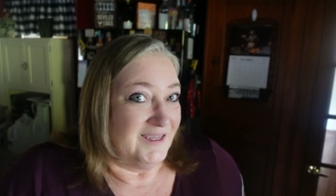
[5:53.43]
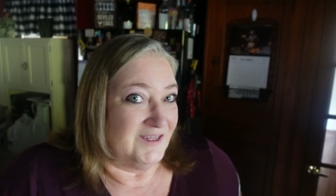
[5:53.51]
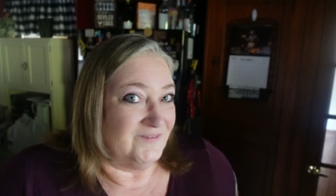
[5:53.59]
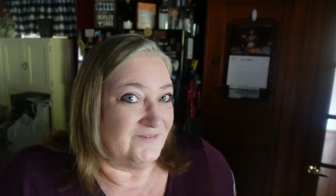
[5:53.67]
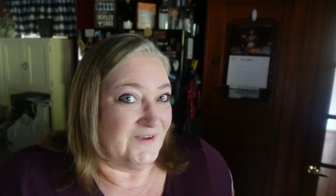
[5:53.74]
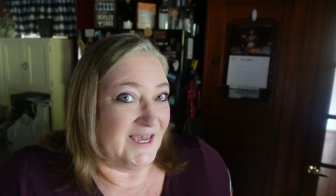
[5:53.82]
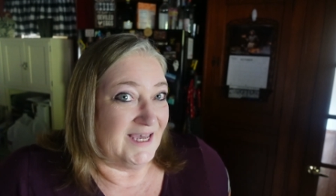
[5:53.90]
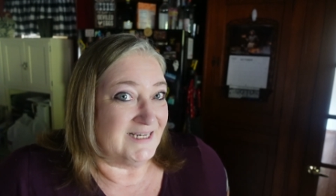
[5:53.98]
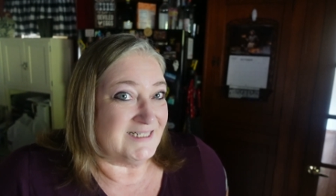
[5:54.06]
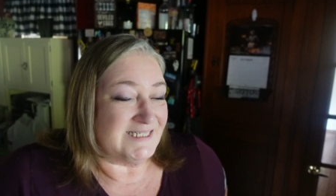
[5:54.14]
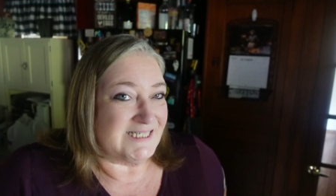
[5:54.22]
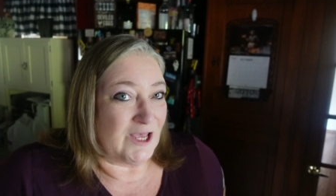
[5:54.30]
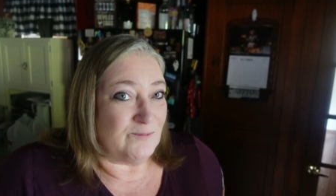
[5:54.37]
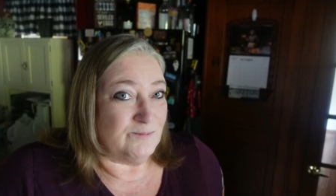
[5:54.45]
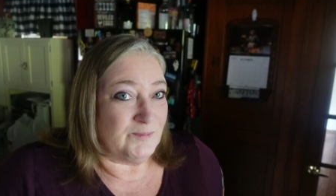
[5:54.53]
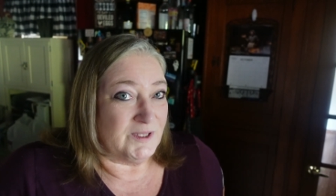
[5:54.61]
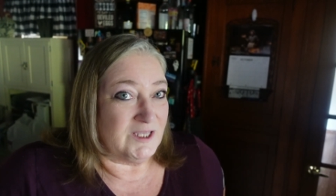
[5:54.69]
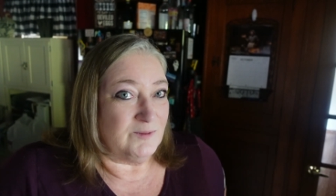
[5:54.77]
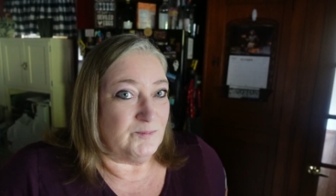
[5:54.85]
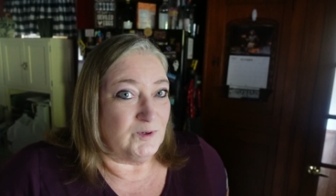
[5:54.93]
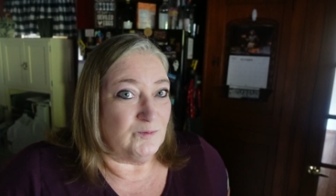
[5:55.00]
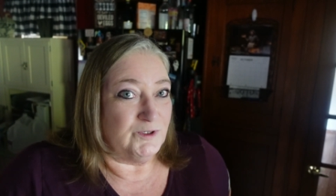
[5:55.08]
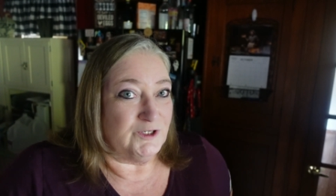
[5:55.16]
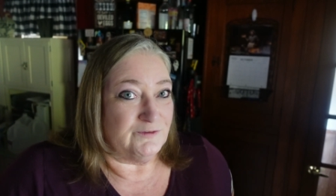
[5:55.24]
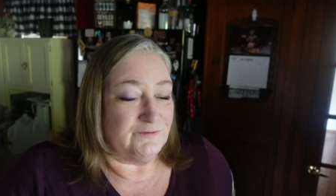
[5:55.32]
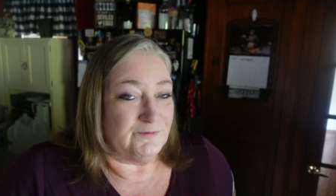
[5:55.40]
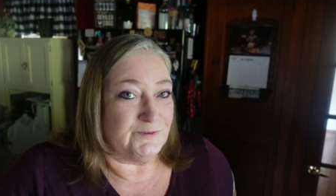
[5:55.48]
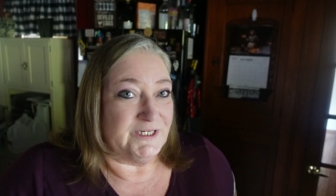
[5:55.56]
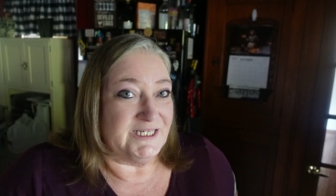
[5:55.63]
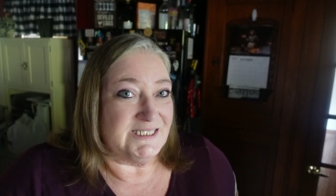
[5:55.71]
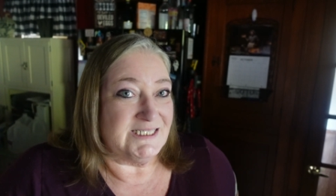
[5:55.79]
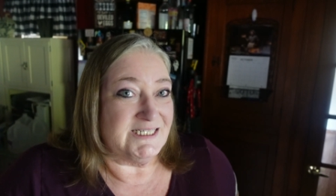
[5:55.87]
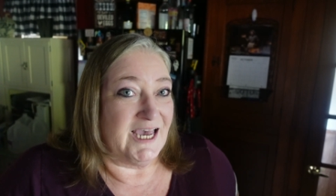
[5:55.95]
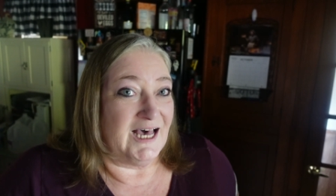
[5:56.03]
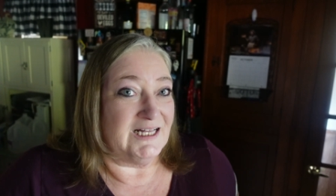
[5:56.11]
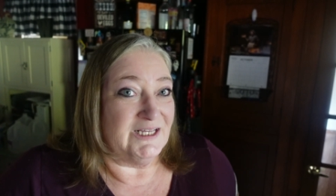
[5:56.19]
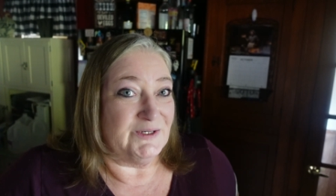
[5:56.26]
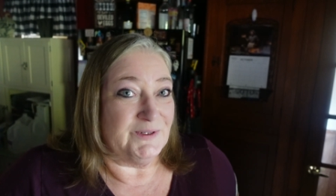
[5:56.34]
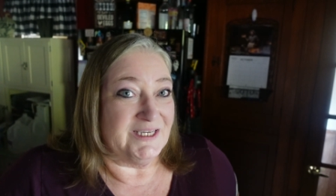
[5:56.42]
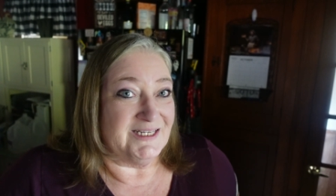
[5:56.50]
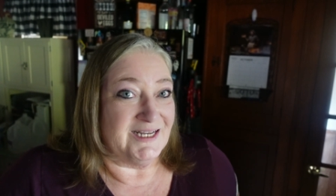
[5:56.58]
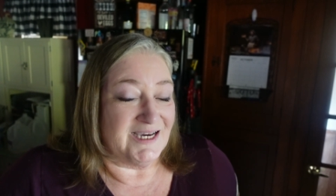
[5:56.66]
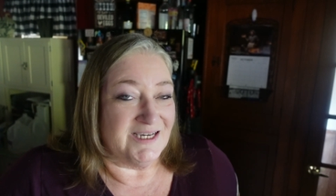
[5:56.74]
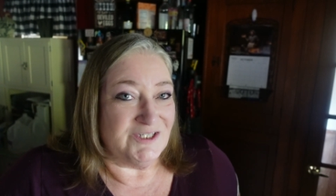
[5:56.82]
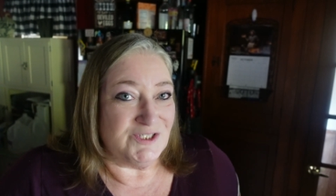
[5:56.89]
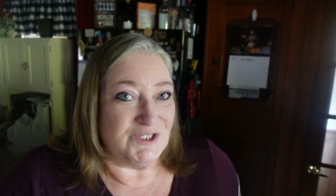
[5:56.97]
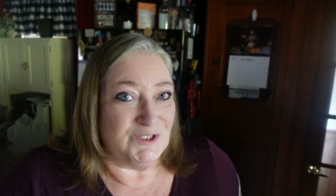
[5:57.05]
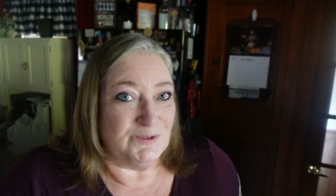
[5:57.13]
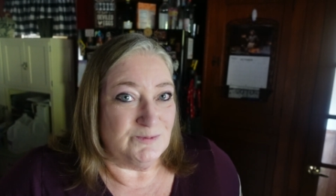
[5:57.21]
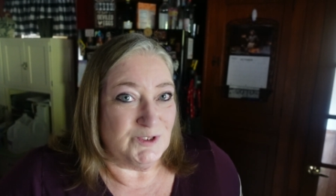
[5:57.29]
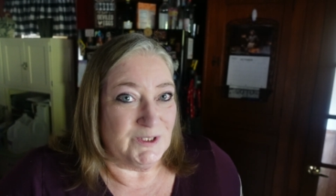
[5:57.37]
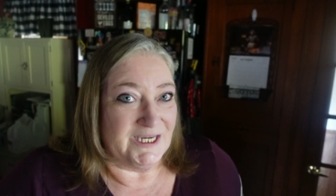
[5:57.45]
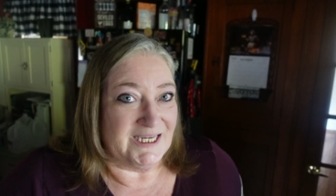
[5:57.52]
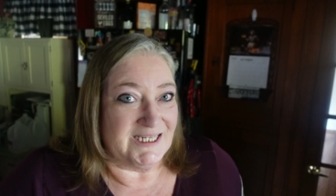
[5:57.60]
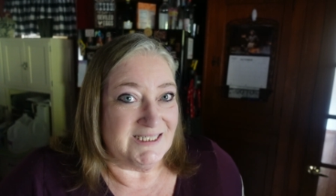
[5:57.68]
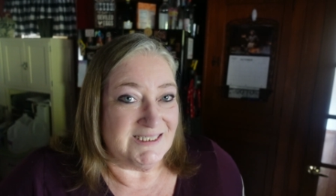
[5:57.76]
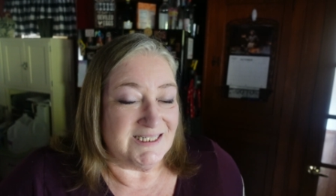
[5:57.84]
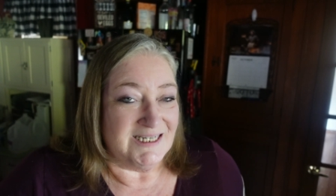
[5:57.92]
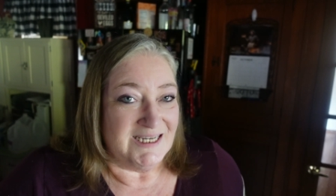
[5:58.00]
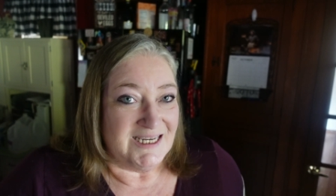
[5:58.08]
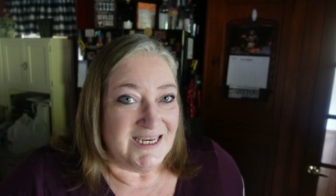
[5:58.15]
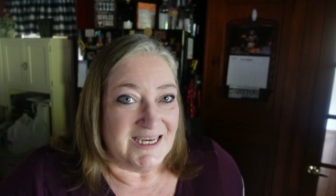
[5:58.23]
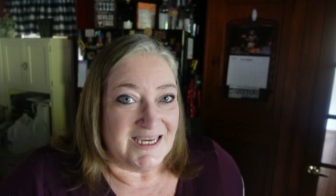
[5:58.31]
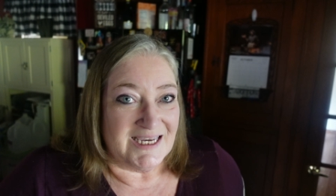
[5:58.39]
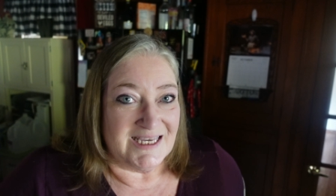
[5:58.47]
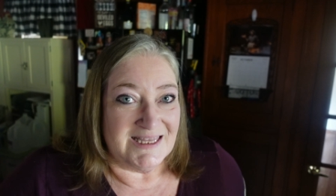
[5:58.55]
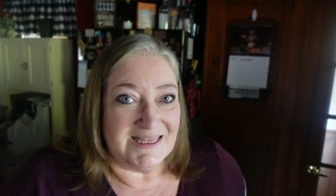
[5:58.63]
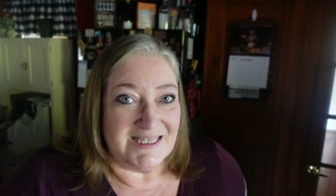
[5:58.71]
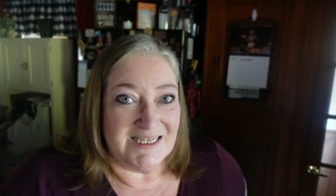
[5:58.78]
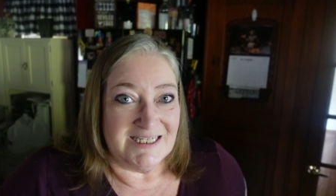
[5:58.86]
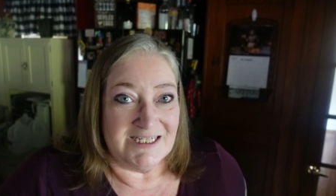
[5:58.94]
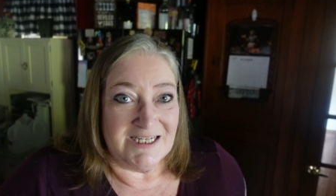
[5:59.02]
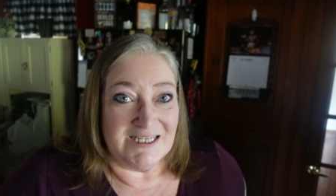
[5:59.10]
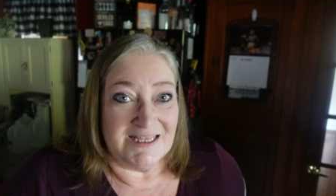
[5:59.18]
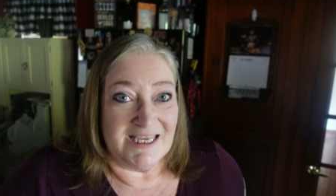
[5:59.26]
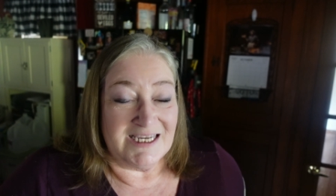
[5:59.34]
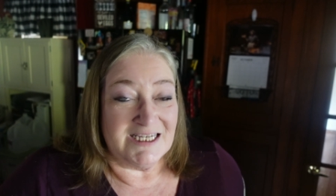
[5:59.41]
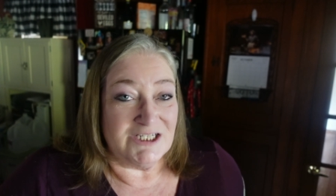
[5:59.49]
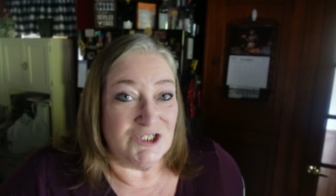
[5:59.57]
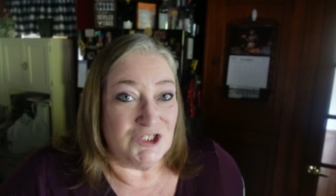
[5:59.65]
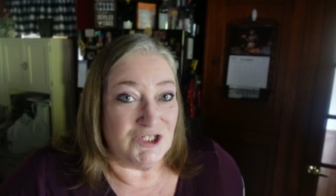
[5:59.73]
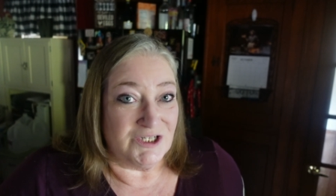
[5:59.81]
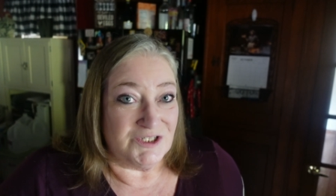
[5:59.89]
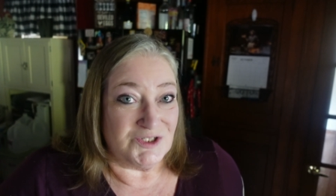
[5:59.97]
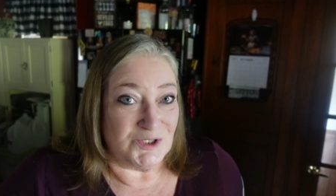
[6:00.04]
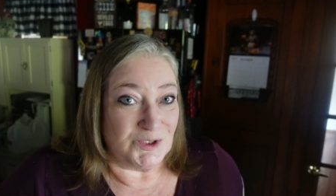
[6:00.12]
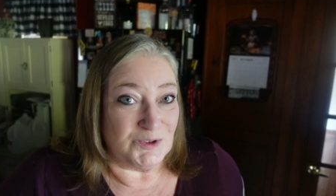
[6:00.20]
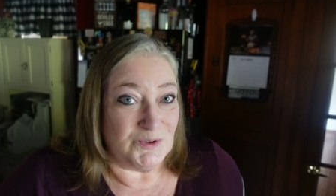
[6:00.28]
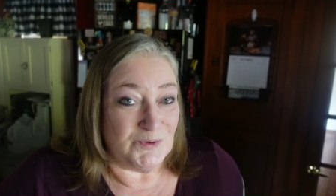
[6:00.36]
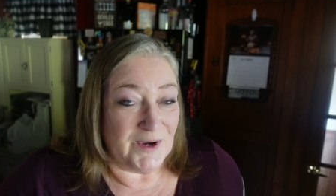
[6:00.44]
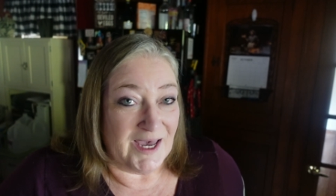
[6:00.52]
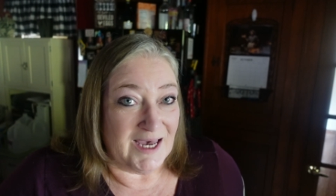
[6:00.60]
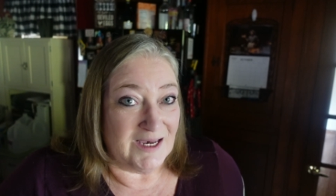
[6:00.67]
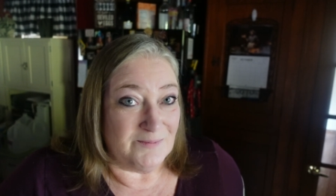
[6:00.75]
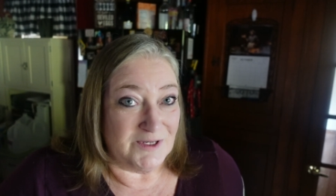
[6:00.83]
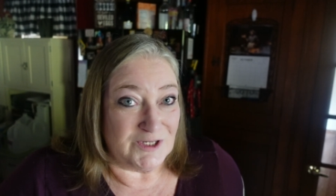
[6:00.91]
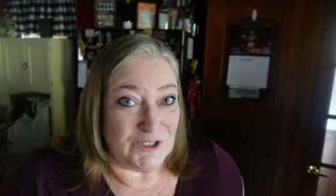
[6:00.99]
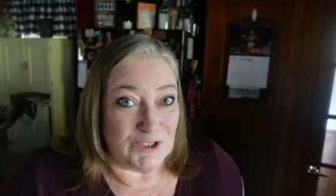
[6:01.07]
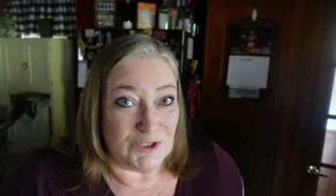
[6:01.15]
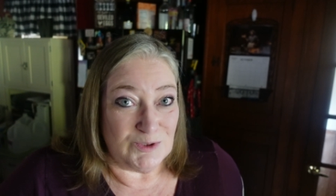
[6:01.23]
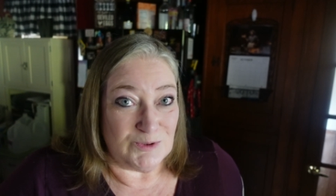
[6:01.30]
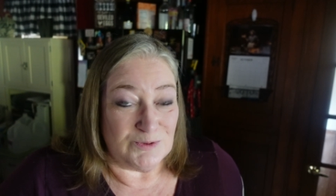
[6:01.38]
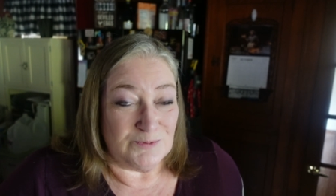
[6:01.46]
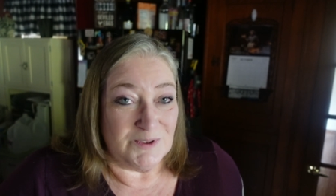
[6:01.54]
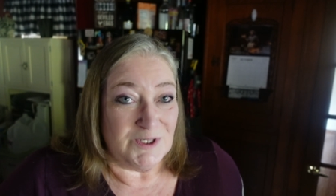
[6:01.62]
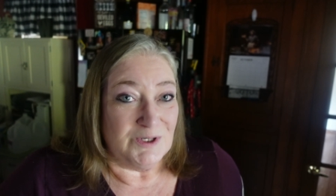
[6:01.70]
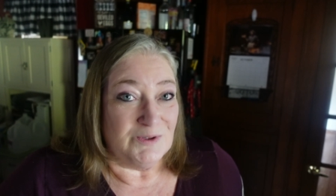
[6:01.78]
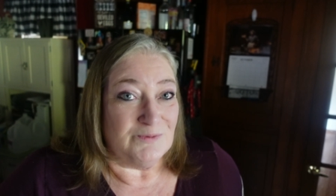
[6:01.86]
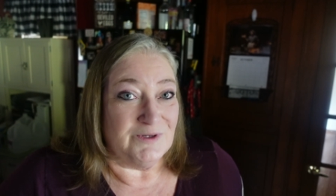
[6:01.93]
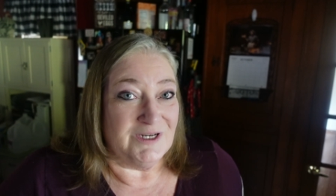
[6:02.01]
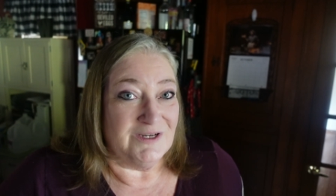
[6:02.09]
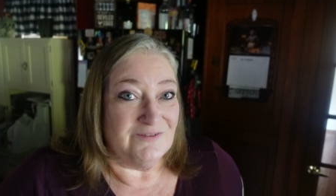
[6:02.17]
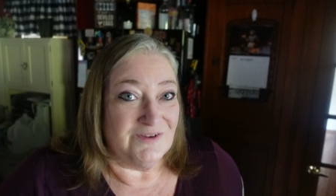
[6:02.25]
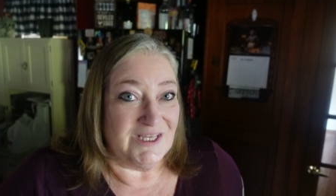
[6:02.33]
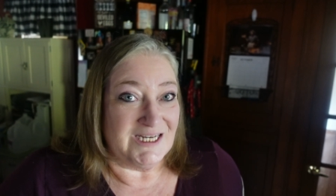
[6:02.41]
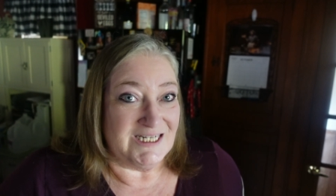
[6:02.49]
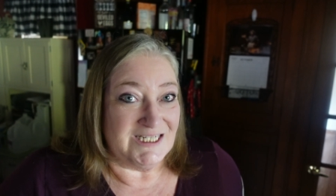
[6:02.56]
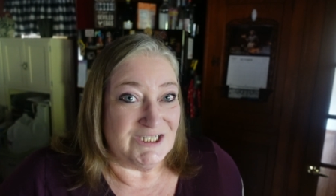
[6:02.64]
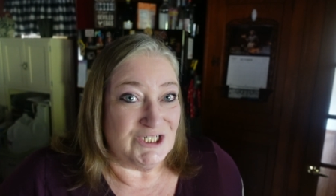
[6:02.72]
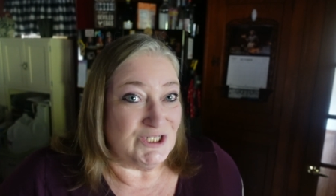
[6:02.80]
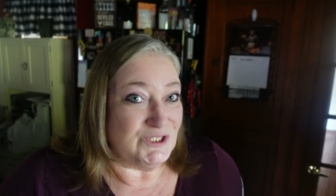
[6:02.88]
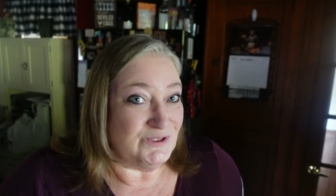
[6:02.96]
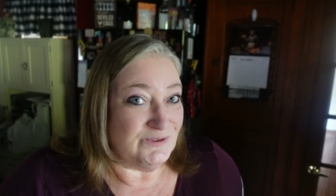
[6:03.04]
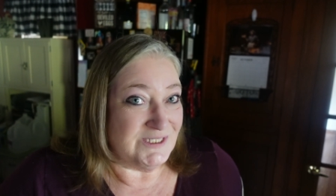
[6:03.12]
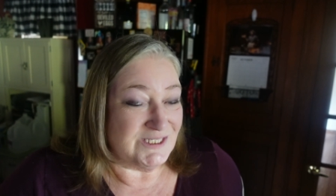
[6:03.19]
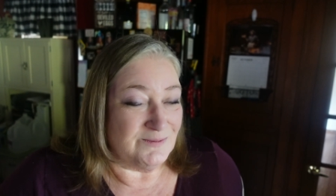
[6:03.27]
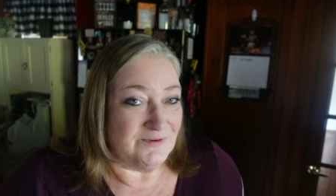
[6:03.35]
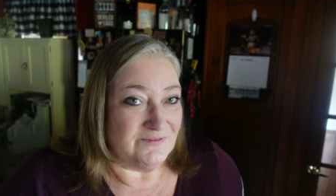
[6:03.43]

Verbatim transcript: In fact, some people will freeze tallow in ice cube trays and then they can just grab a cube whenever they need to use some